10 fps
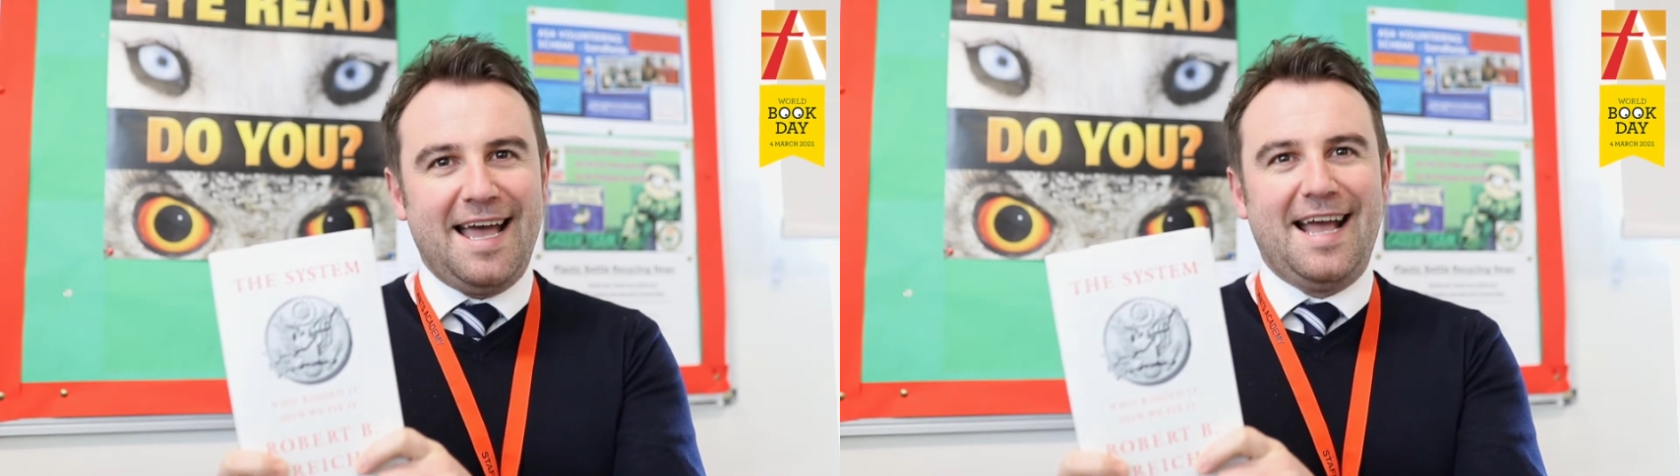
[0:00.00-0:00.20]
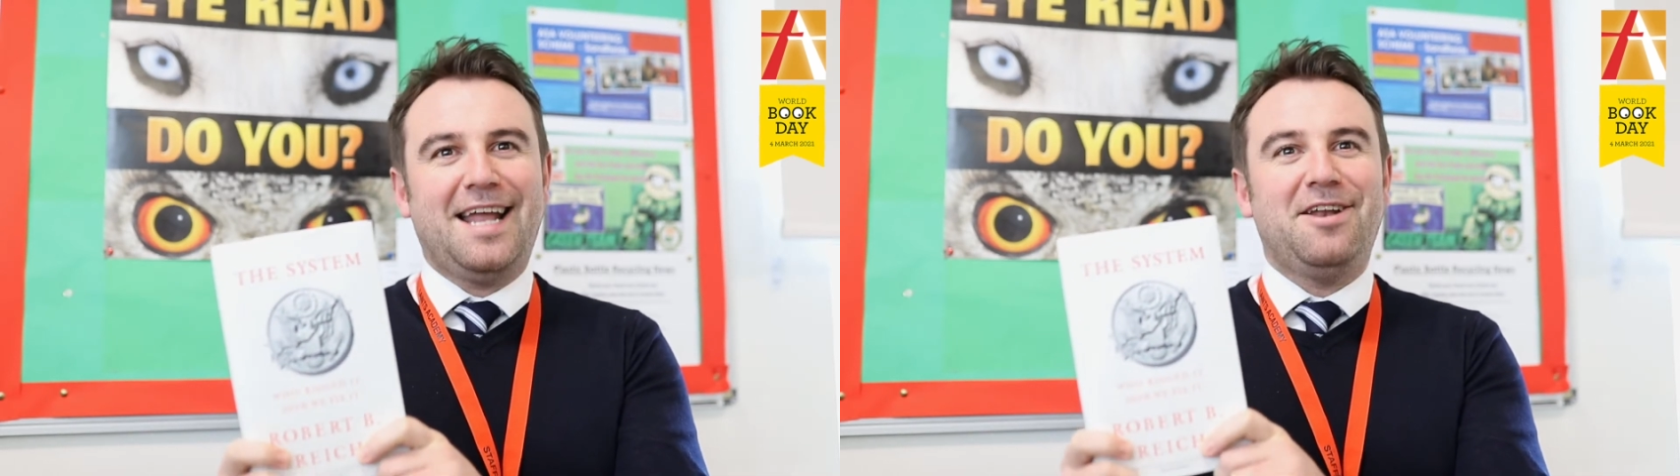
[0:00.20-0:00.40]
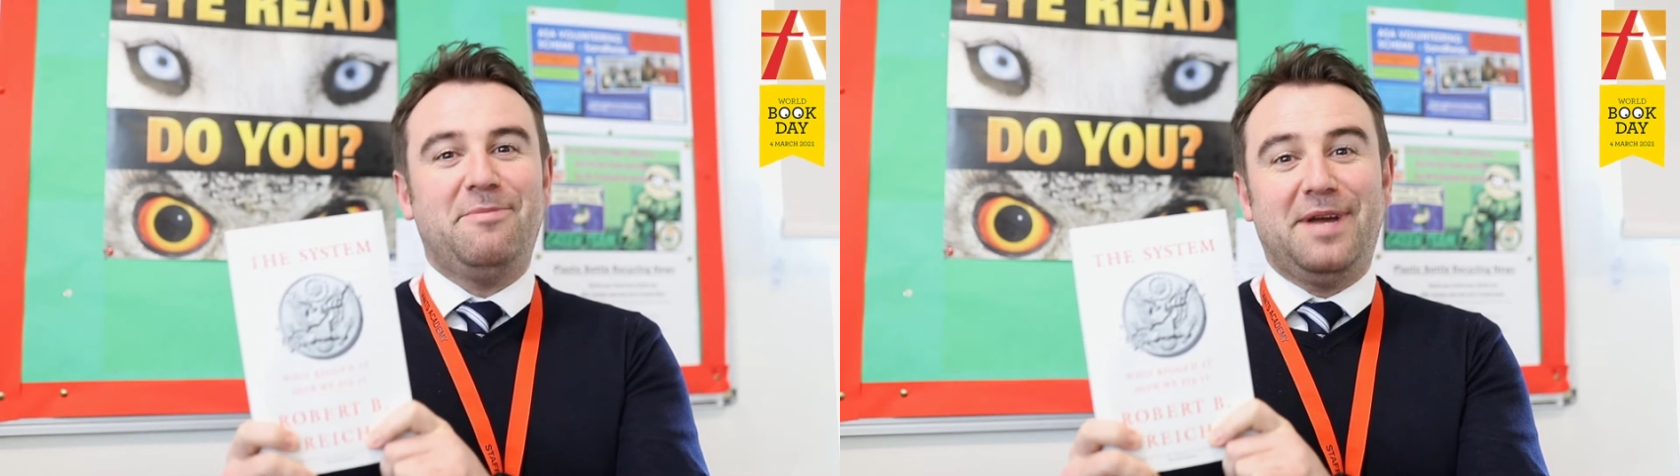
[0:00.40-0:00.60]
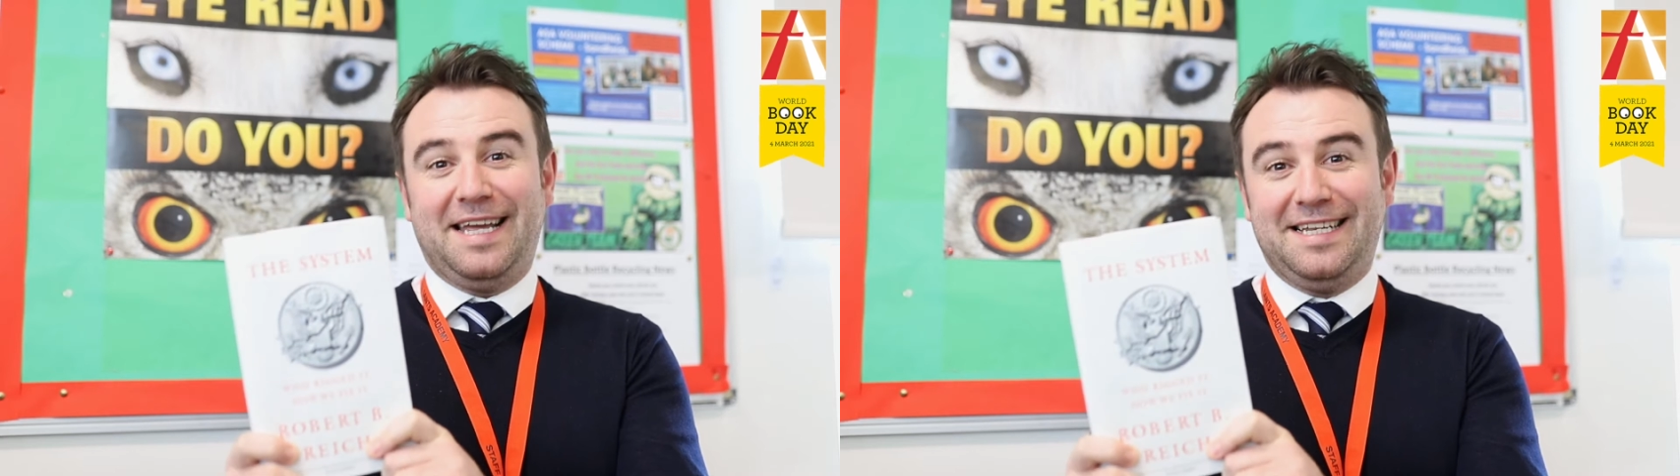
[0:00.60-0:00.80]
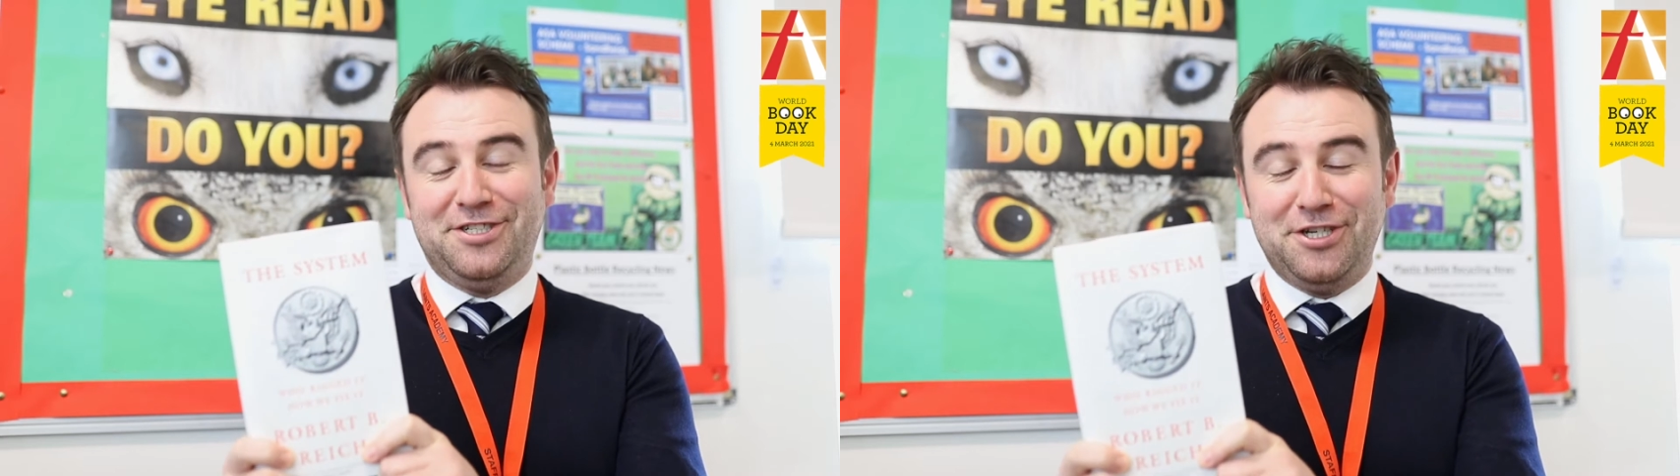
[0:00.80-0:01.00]

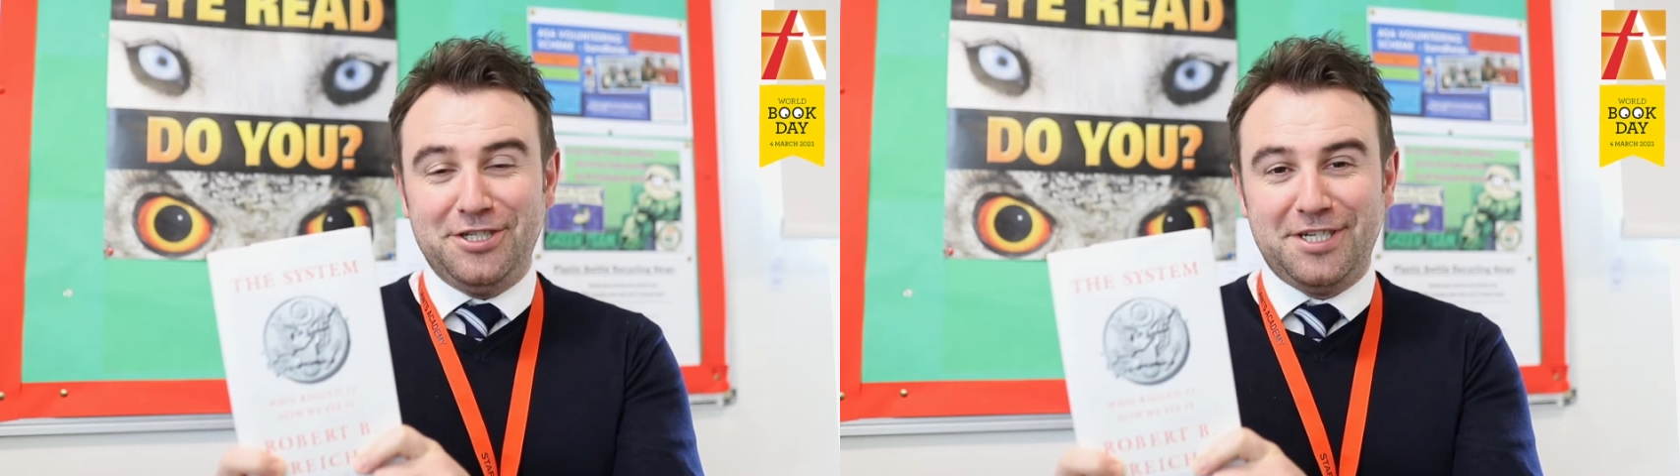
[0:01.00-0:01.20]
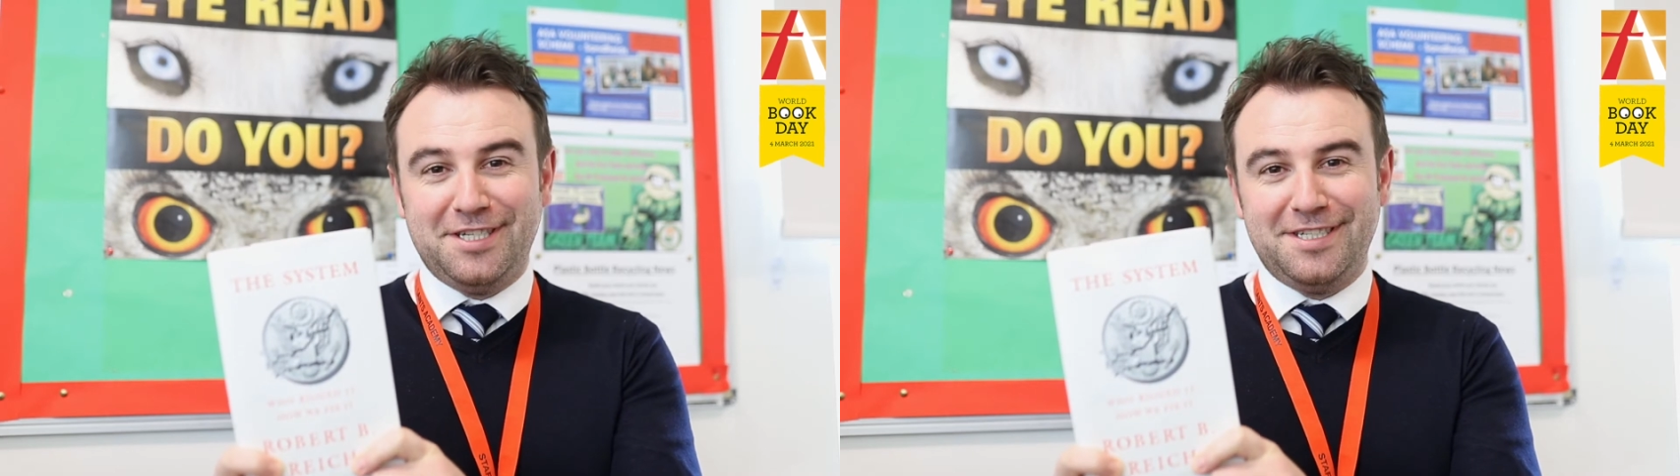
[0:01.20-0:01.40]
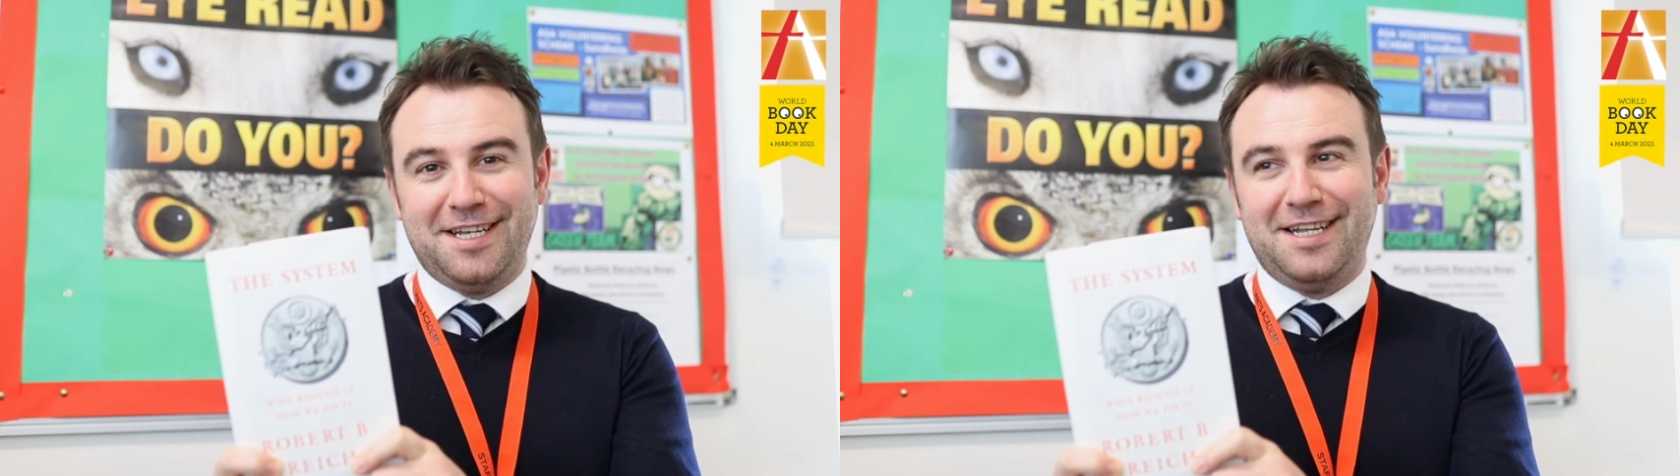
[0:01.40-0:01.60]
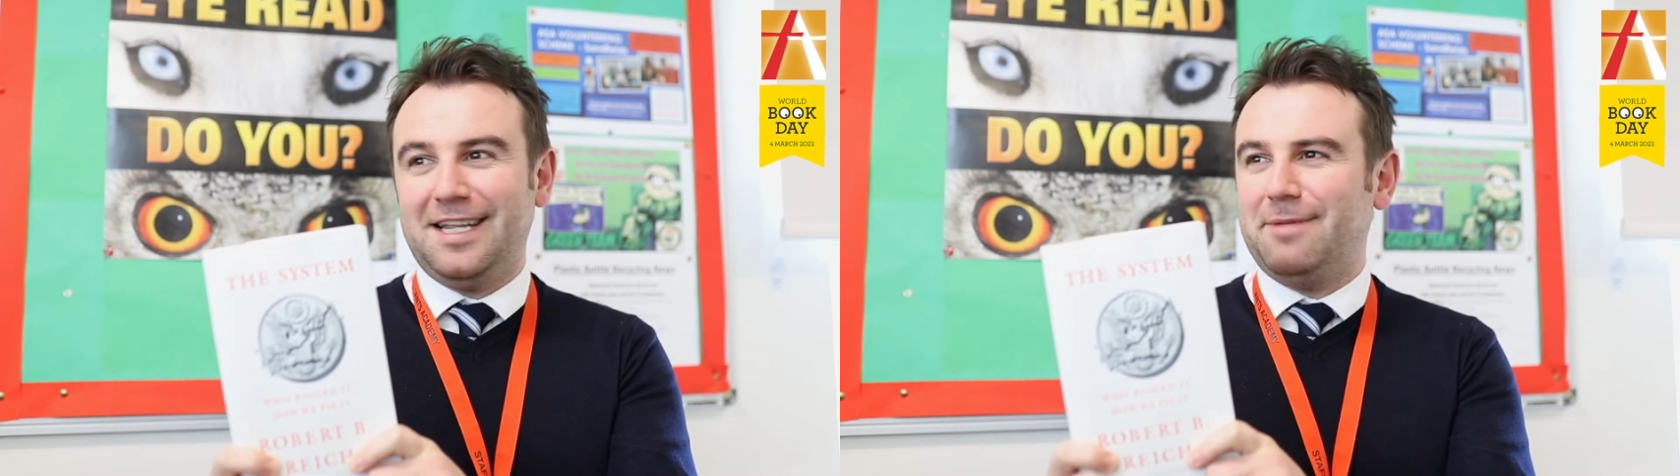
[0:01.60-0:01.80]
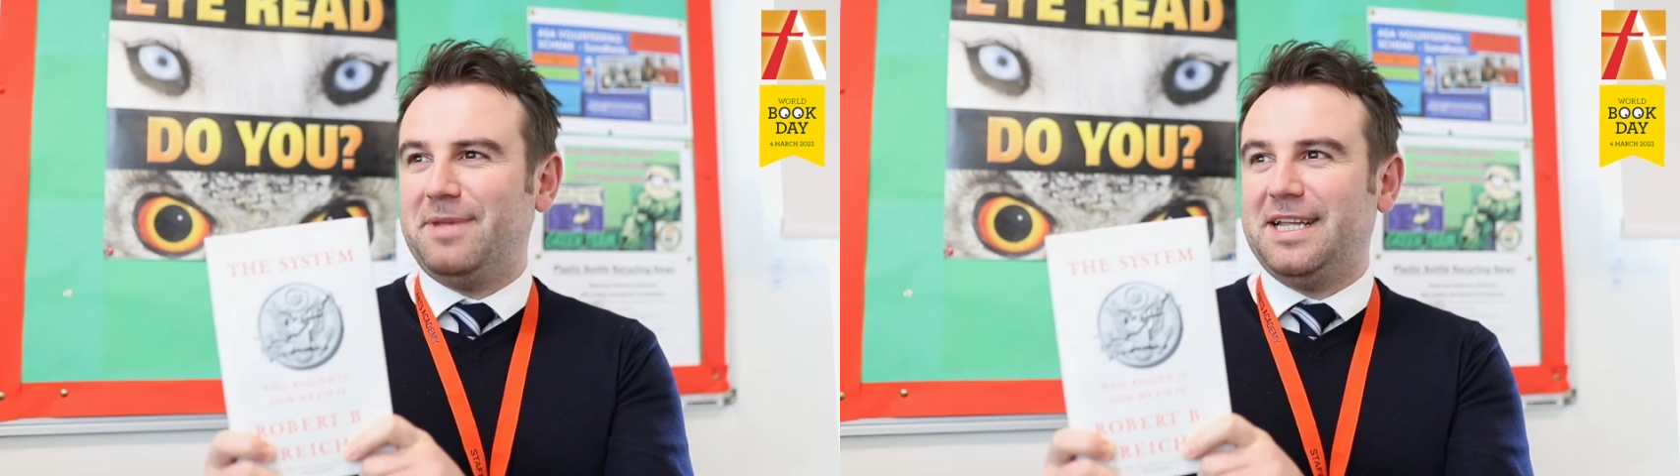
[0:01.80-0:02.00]
economic injustice,
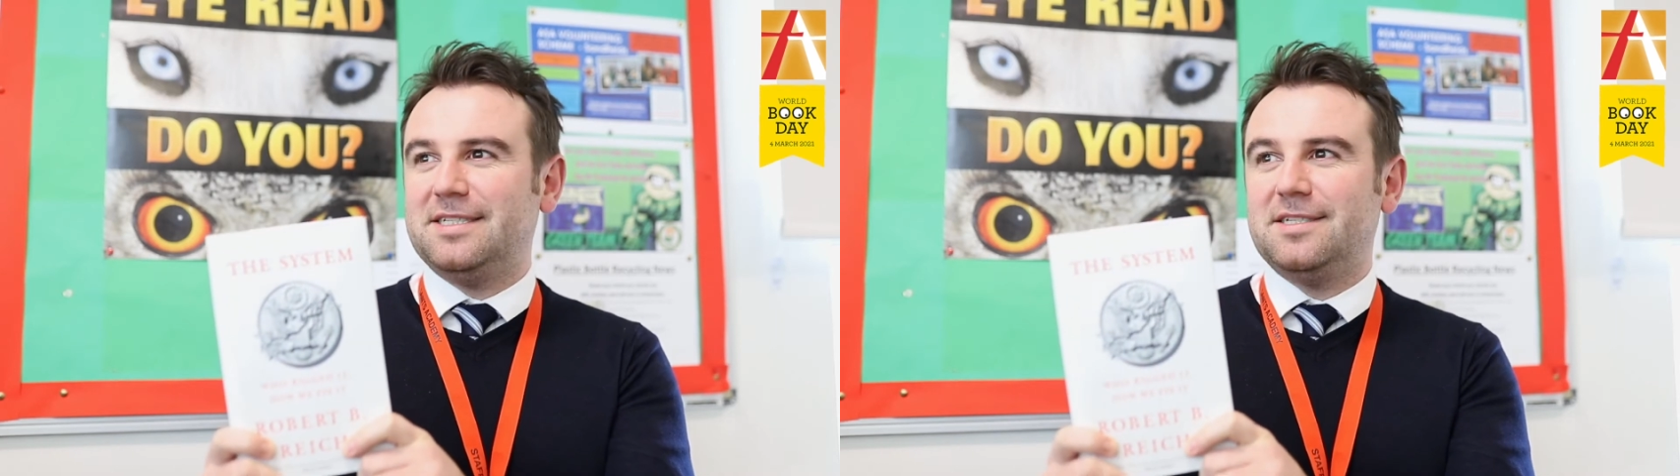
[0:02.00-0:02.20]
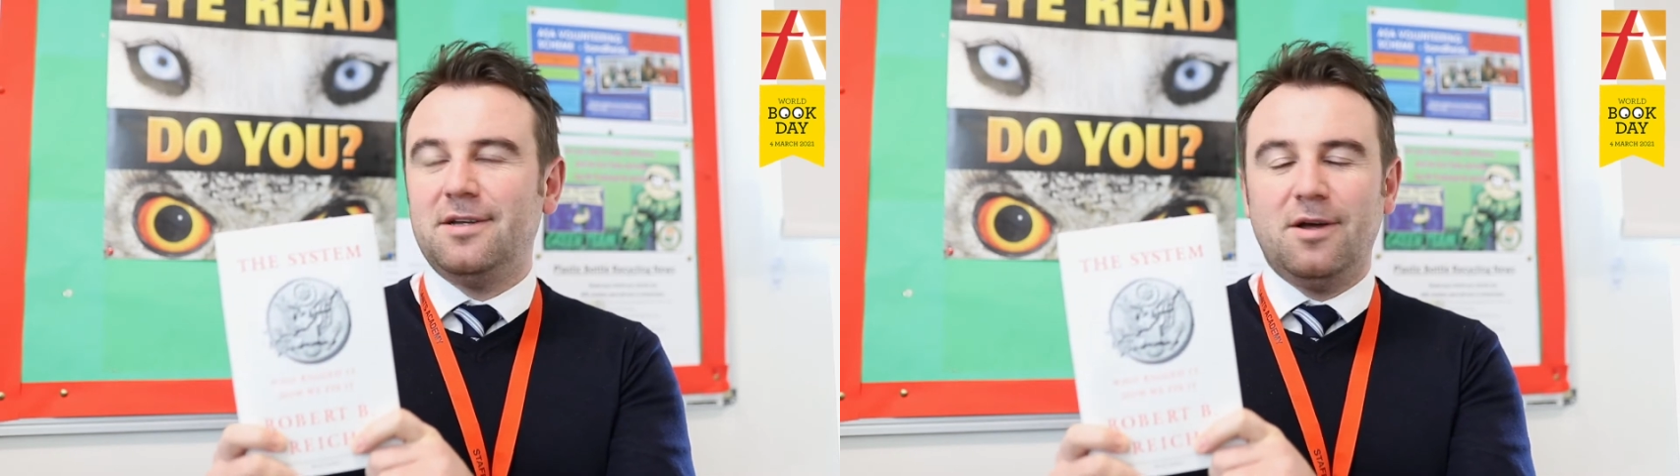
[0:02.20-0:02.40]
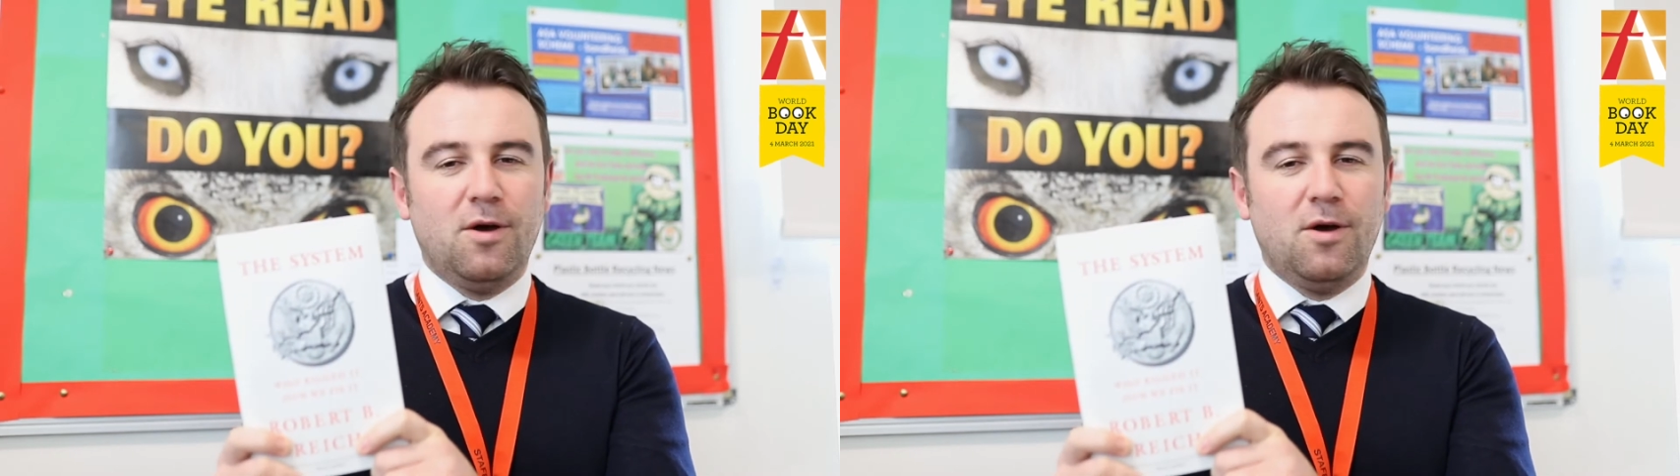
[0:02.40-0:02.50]
and that means